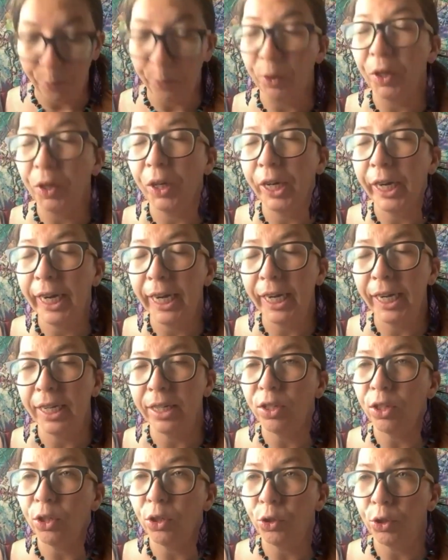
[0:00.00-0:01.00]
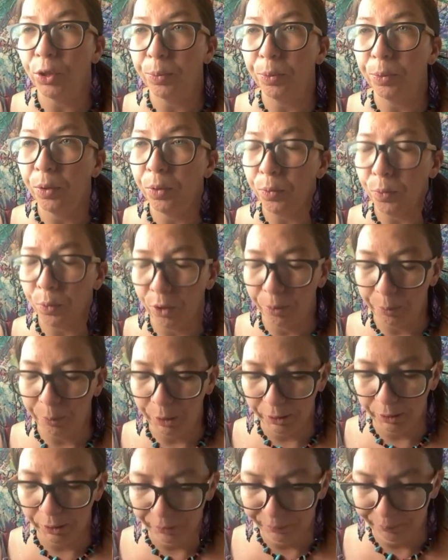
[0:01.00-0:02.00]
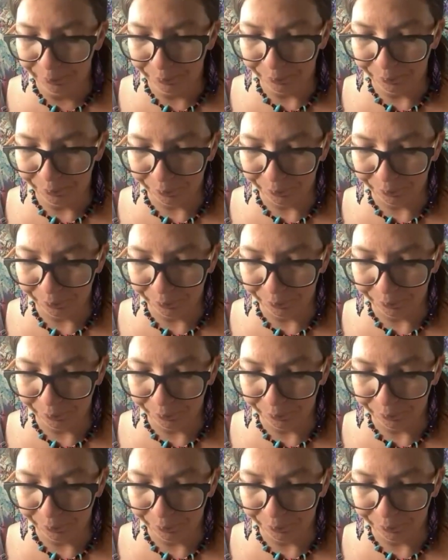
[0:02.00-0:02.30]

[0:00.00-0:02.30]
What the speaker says: meridian is the triple warmer.